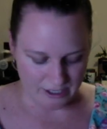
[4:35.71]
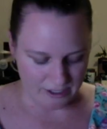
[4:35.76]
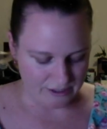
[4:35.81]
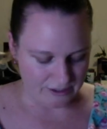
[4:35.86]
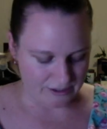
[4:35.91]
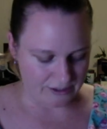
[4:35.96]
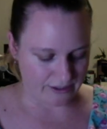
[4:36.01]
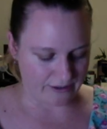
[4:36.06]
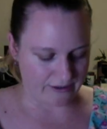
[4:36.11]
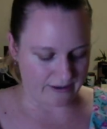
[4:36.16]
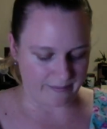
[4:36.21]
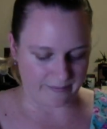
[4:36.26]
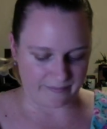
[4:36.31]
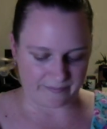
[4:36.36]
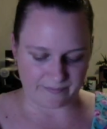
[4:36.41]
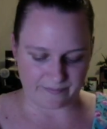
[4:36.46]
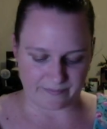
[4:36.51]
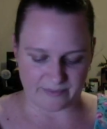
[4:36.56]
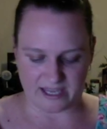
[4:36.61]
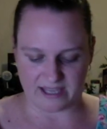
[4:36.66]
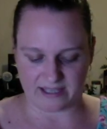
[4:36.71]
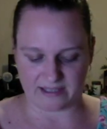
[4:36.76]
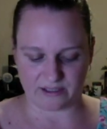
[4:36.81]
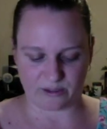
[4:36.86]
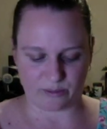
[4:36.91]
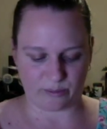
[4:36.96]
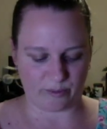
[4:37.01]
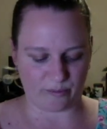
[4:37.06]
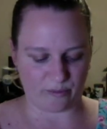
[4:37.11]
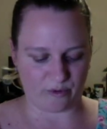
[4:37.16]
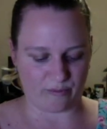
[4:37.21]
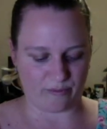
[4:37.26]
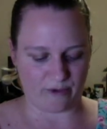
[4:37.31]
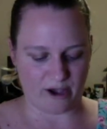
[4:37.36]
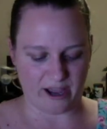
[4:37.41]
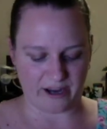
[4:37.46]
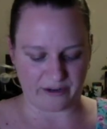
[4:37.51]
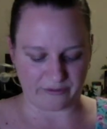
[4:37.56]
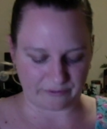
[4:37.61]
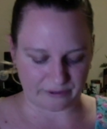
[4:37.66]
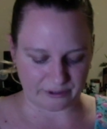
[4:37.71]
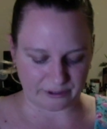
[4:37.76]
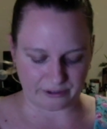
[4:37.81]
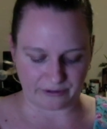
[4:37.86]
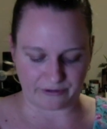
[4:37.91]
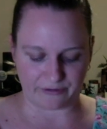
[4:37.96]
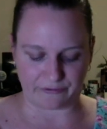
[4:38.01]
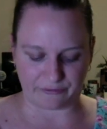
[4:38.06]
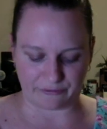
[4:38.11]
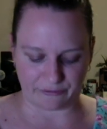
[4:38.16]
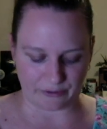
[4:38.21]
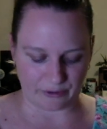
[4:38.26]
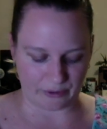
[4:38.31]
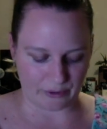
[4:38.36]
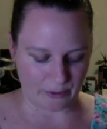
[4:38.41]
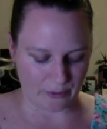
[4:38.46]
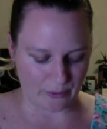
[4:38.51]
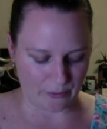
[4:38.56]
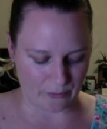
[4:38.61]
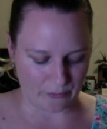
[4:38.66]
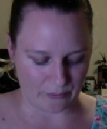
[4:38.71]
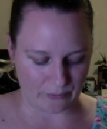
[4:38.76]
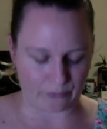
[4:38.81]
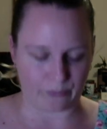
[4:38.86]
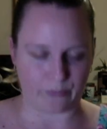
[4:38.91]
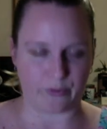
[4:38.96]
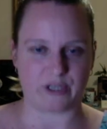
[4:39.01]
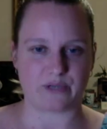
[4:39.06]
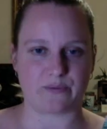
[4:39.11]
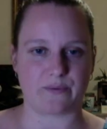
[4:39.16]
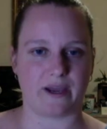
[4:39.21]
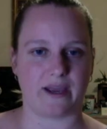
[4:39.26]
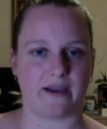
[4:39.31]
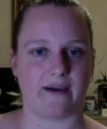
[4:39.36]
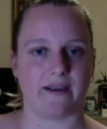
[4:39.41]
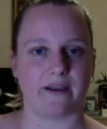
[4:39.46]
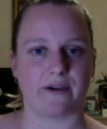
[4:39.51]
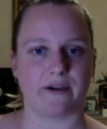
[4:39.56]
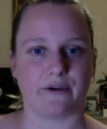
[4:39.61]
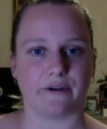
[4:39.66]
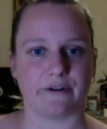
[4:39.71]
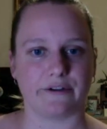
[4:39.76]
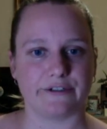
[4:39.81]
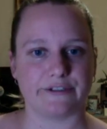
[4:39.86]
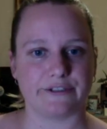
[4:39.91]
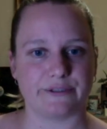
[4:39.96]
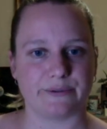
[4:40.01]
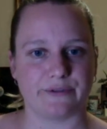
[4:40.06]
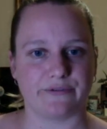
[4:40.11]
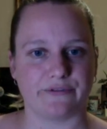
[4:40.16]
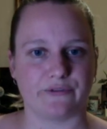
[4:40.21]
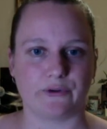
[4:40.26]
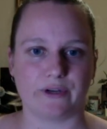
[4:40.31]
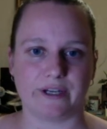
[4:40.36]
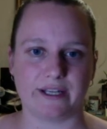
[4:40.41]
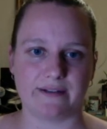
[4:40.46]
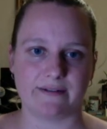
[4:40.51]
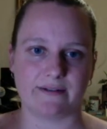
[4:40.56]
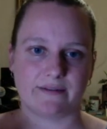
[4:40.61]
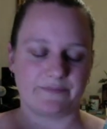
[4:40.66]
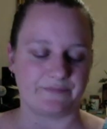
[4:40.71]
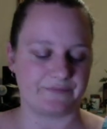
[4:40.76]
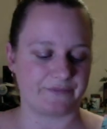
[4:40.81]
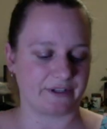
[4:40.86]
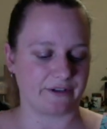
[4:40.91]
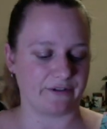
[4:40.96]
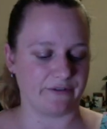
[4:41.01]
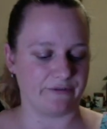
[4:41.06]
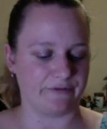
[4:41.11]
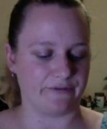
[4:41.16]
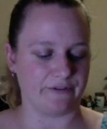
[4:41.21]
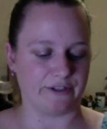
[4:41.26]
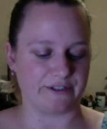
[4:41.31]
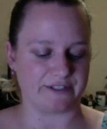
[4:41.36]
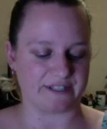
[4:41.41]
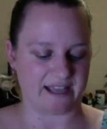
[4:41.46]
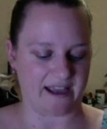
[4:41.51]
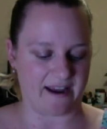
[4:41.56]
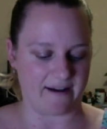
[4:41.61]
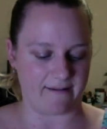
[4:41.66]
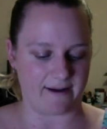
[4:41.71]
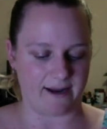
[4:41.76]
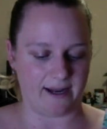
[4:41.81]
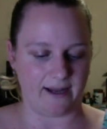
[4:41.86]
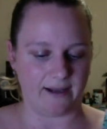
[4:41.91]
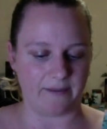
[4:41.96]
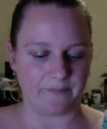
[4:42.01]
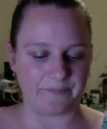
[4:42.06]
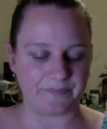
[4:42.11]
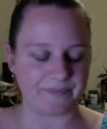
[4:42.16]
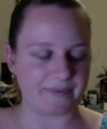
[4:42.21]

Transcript: so I'm being a little bit more mindful of which way I go to avoid floss carrying.